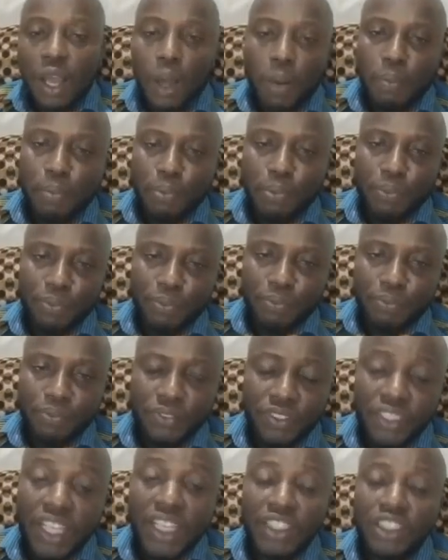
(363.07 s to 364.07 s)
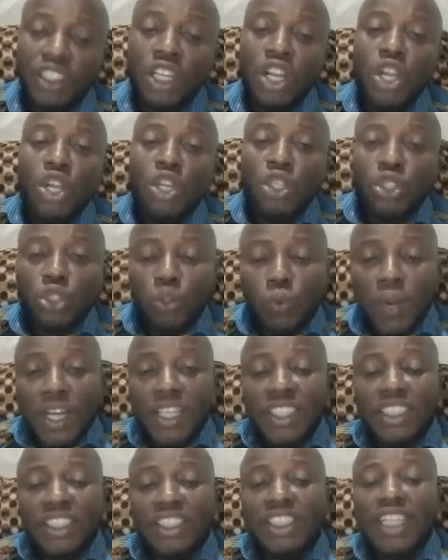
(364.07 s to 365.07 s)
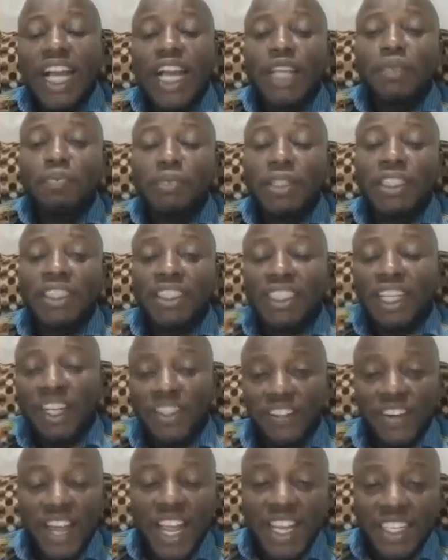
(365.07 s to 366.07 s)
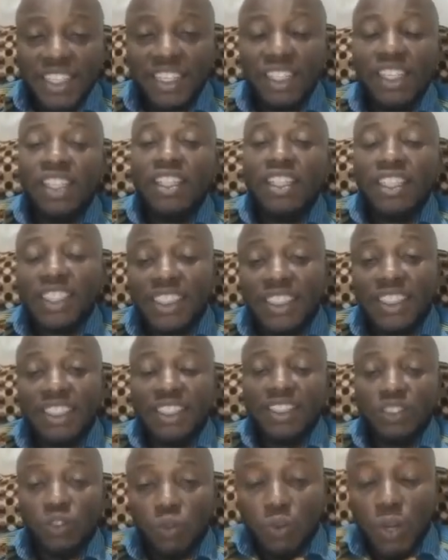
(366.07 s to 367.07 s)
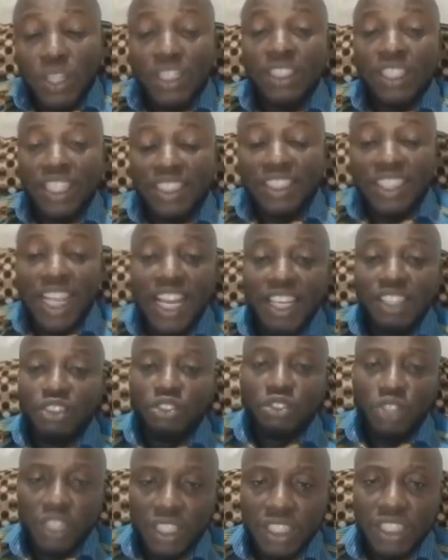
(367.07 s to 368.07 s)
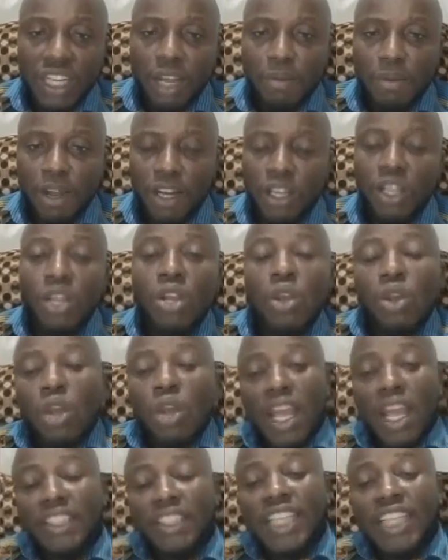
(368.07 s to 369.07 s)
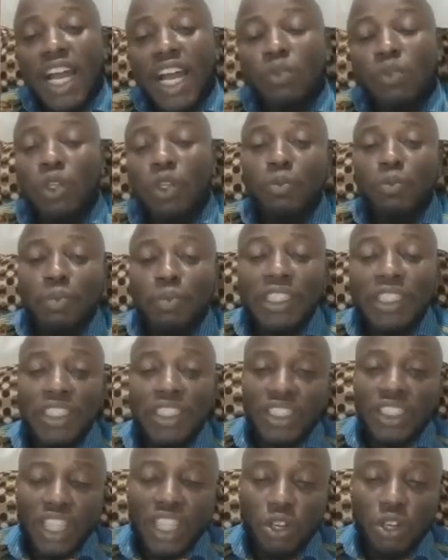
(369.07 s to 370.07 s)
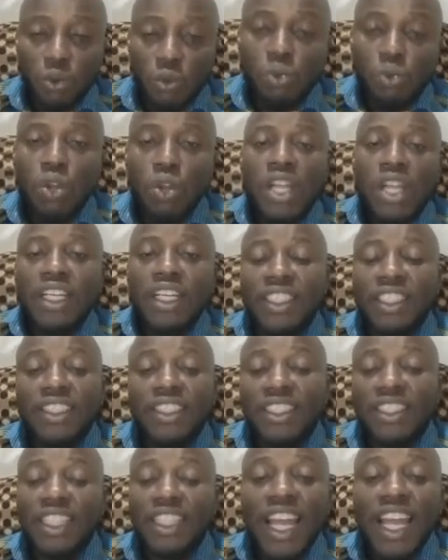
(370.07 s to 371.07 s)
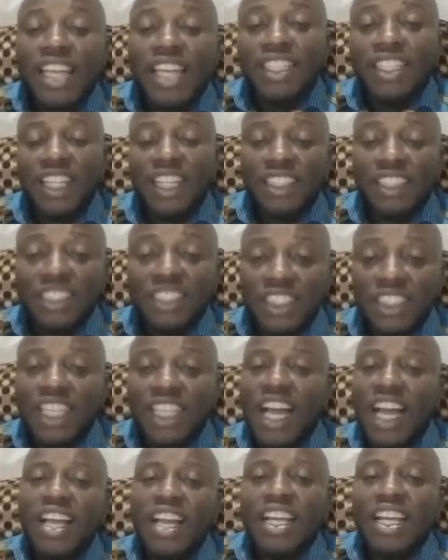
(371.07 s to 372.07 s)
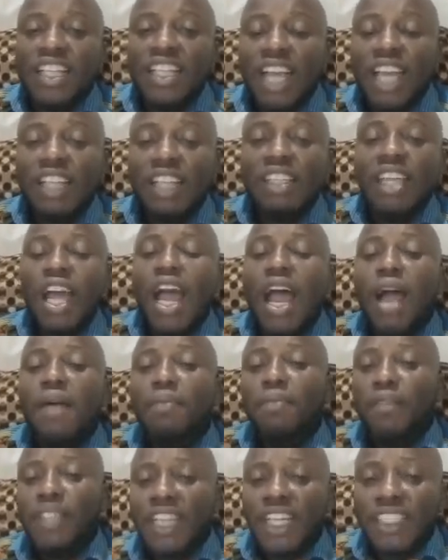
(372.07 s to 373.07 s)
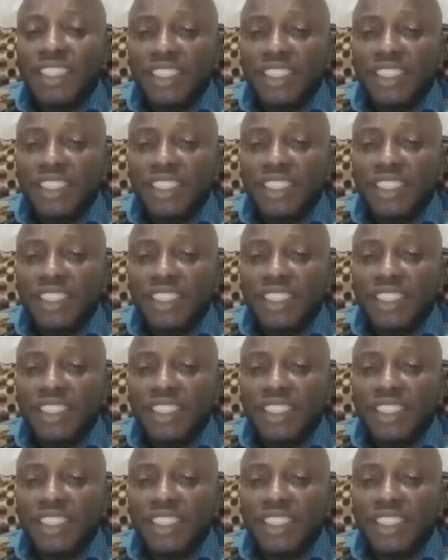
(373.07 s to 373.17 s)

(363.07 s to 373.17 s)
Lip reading: help. Yes, so when this child picks the red, this is what the child is talking about. A child which picks yellow is telling the teacher that I'm